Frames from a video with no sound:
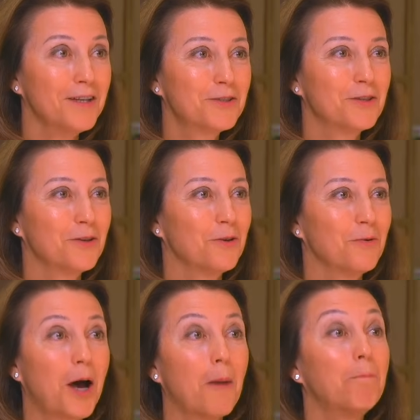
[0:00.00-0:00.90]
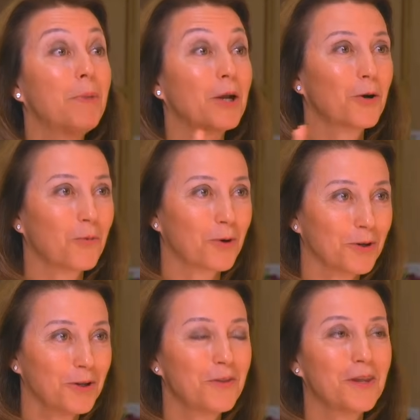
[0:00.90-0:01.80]
eyes to a bigger
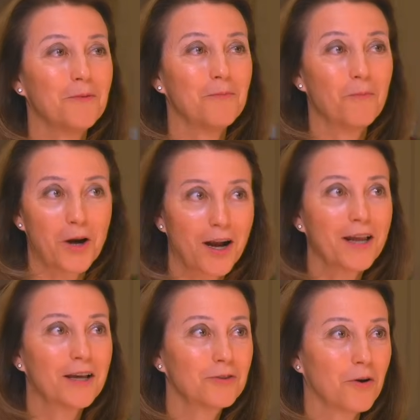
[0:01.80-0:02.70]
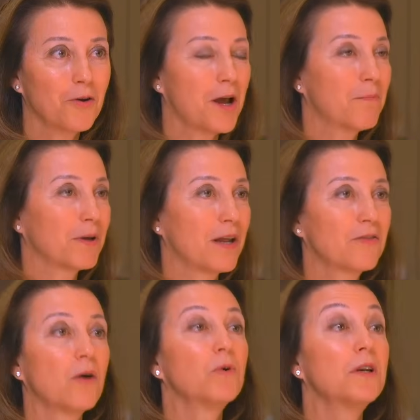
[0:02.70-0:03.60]
world than where I had grown up. And I
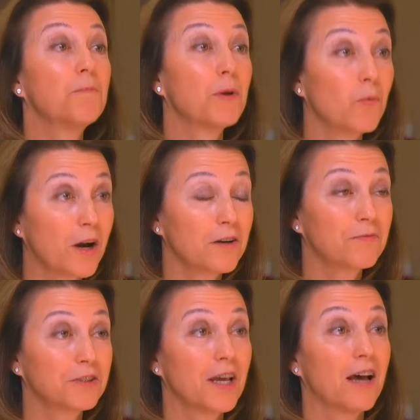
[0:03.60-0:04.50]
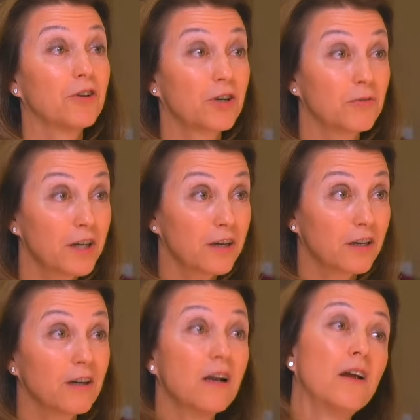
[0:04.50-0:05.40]
thought, wouldn't it be wonderful to have a
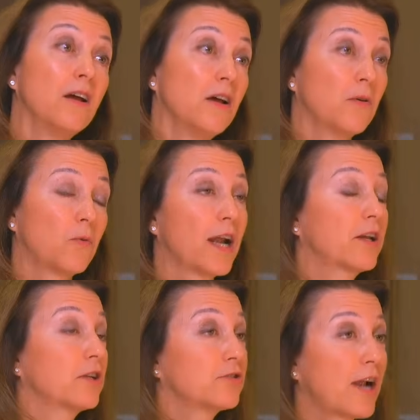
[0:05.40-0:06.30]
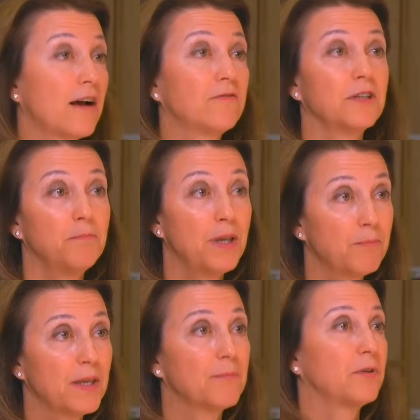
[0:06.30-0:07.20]
career where I could travel and
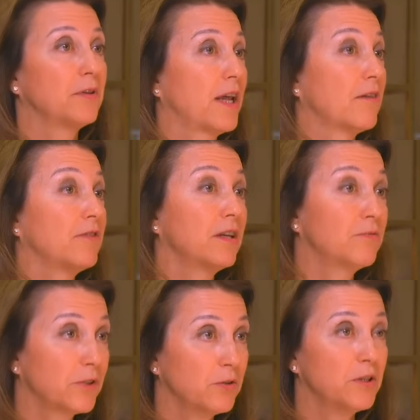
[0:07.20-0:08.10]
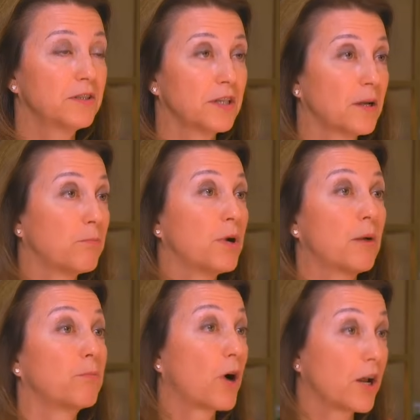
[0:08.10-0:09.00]
meet people and have influence in
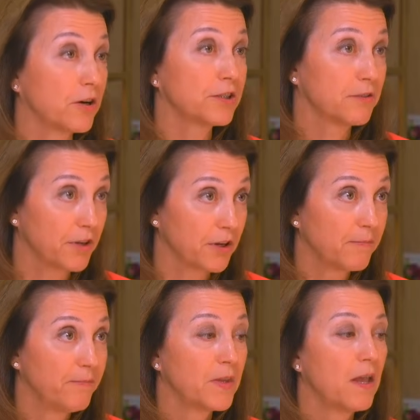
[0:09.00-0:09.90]
a broader sphere?